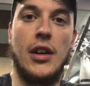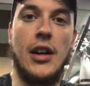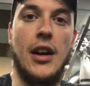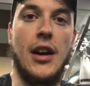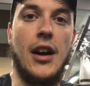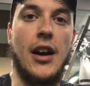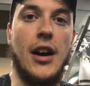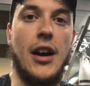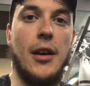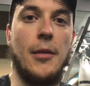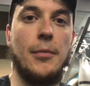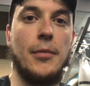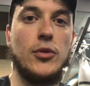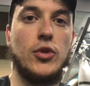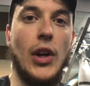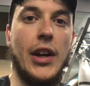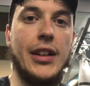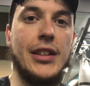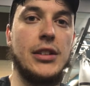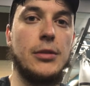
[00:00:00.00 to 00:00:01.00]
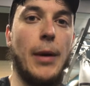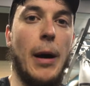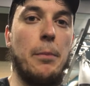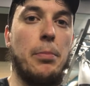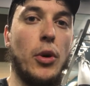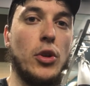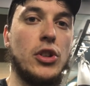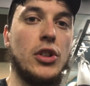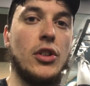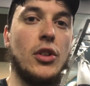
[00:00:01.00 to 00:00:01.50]
Um, training is about
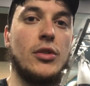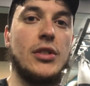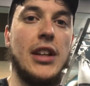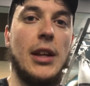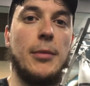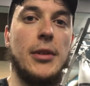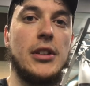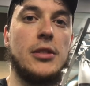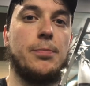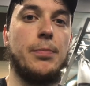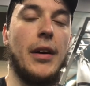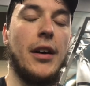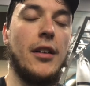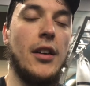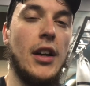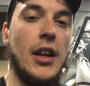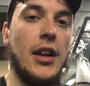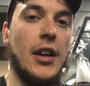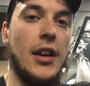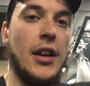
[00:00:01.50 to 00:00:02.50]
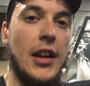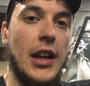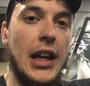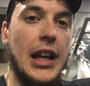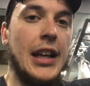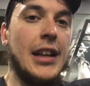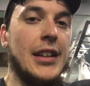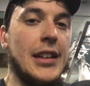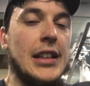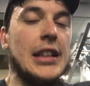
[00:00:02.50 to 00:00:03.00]
pushing those limits, but
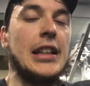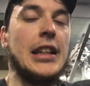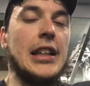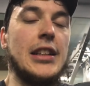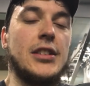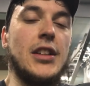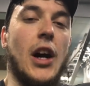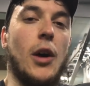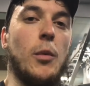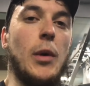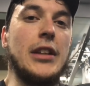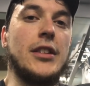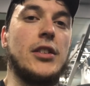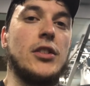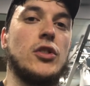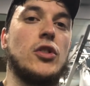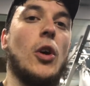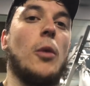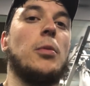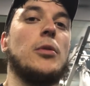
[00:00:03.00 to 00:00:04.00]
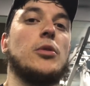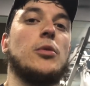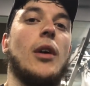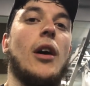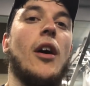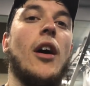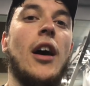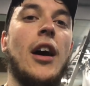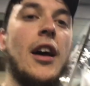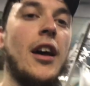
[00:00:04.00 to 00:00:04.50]
it's now when to stop as
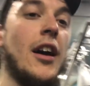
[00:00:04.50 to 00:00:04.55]
well.